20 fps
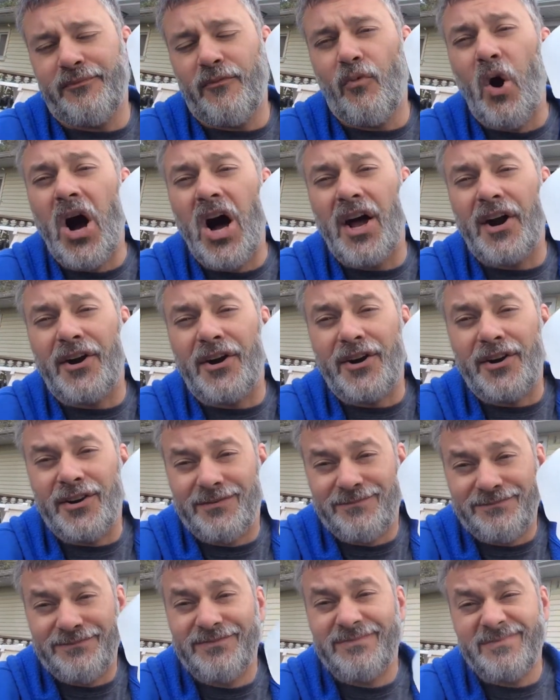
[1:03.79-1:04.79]
Water,
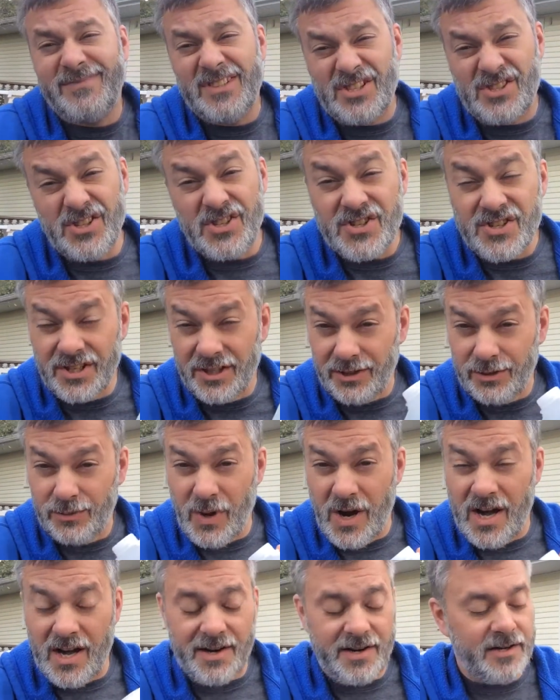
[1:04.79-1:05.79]
it's distilled
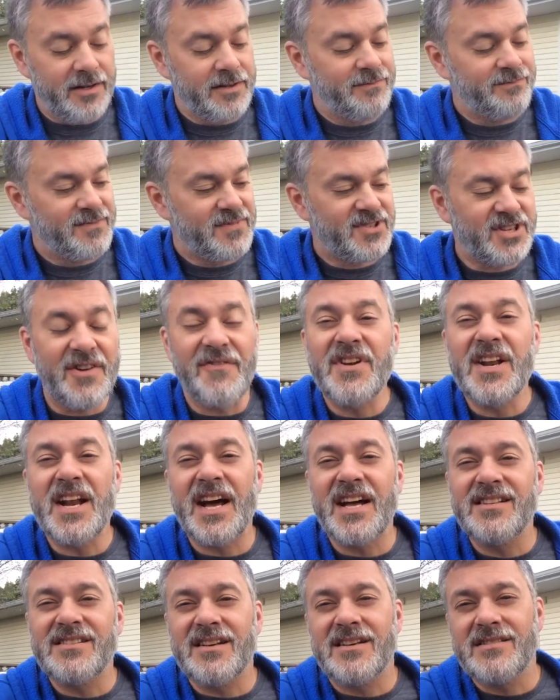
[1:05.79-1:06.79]
water,
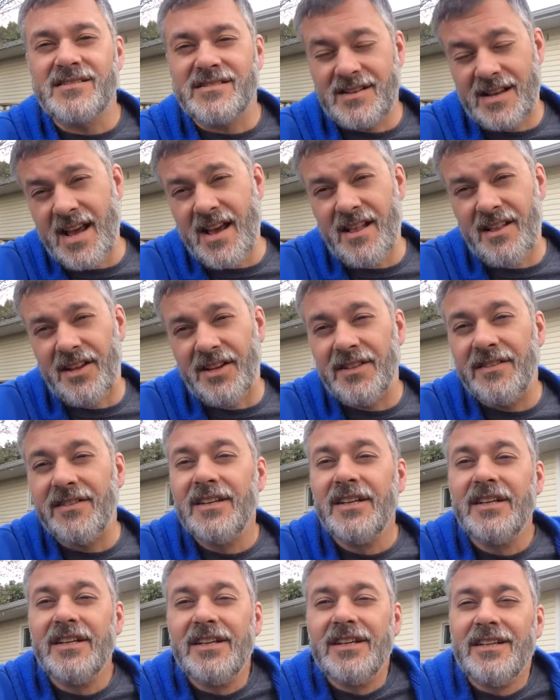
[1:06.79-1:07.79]
79 cents a gallon.
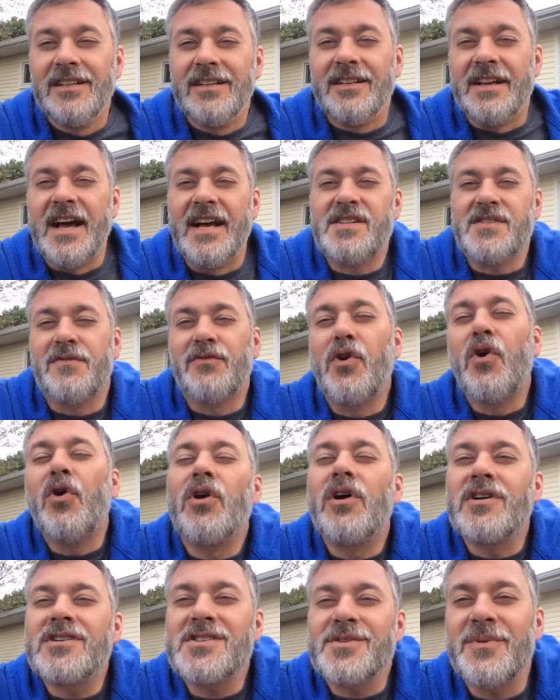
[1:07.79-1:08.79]
Yes, of
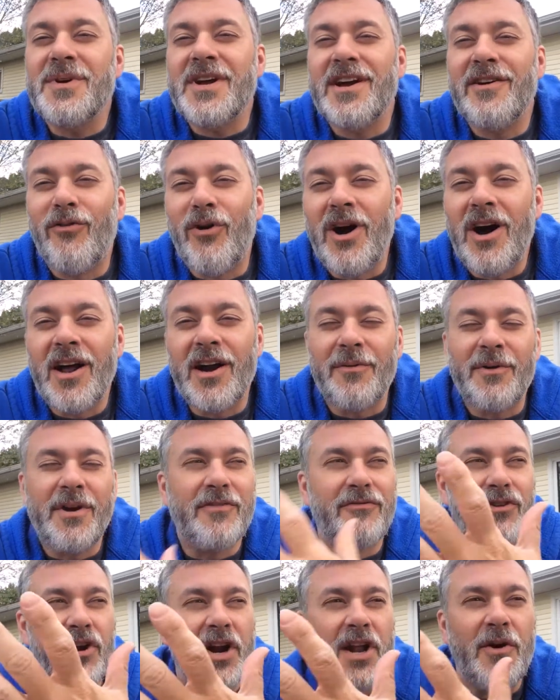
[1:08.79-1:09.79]
course, we have water, we
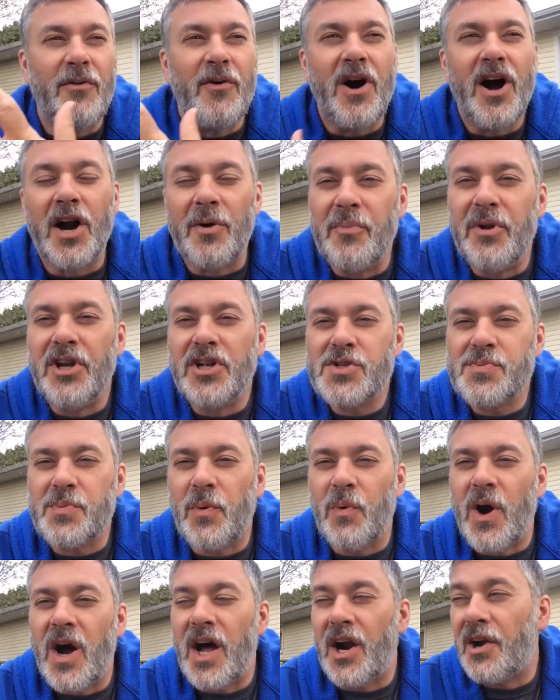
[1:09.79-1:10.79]
have running water,
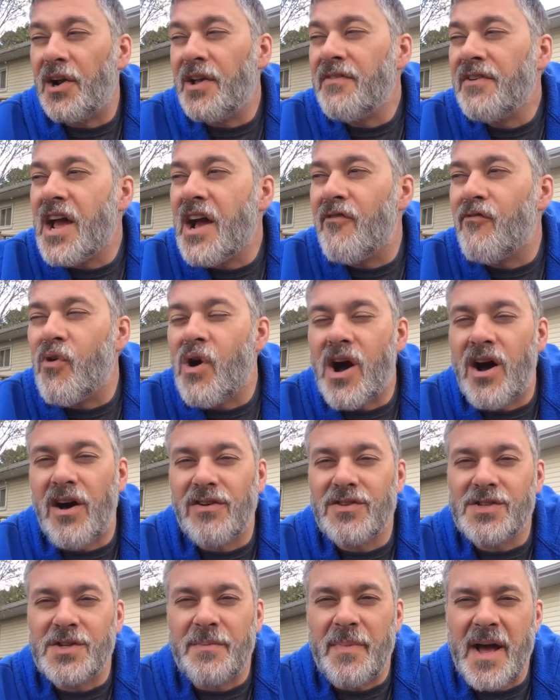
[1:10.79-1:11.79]
municipal water, even have
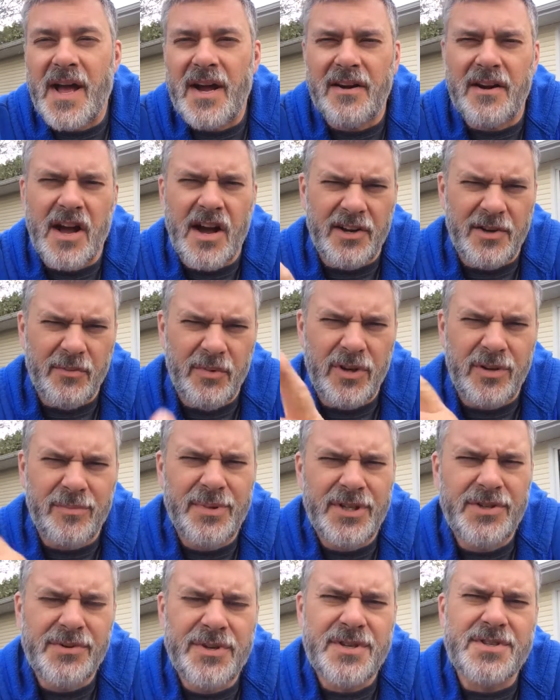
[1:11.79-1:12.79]
wells in the background, and we'll
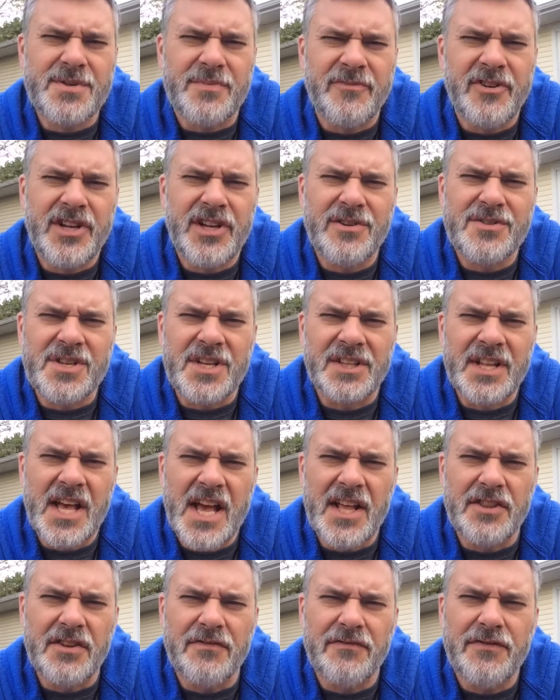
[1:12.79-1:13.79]
be doing some videos on
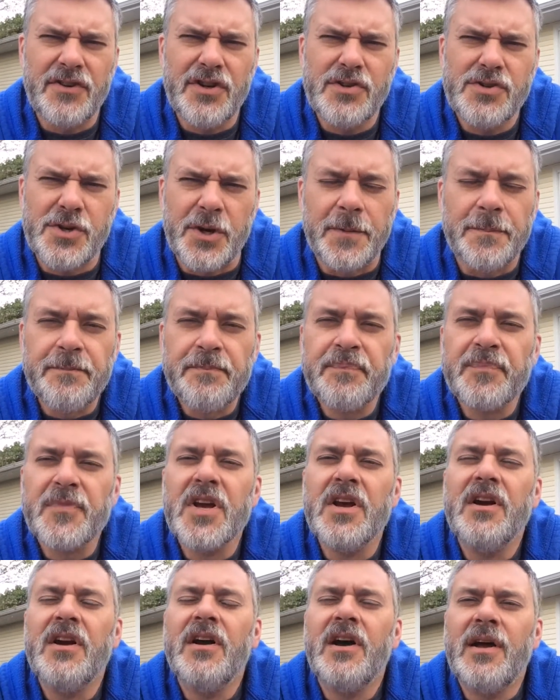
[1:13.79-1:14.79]
that in the future.
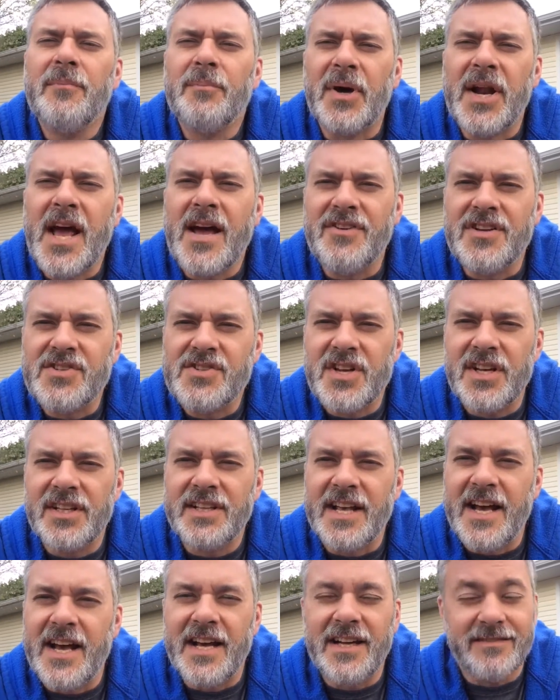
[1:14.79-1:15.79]
But having said
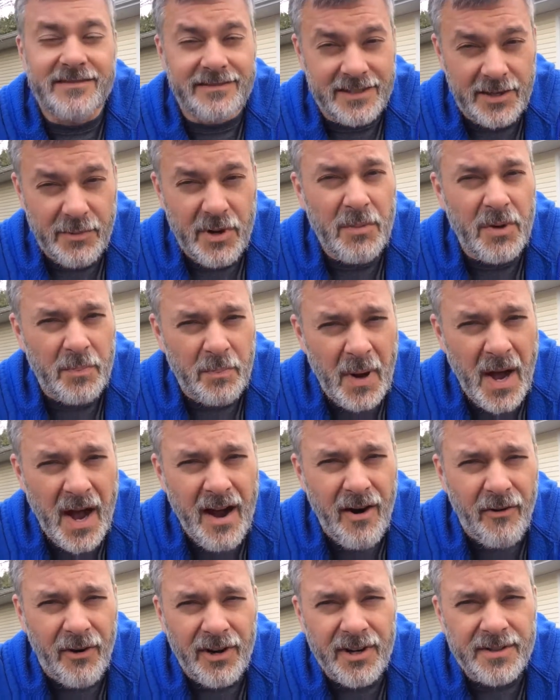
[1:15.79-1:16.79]
that, they run with
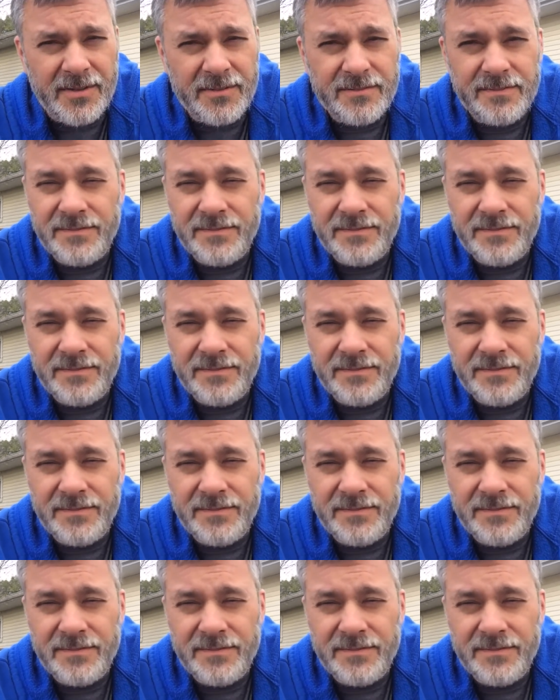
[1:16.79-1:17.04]
power.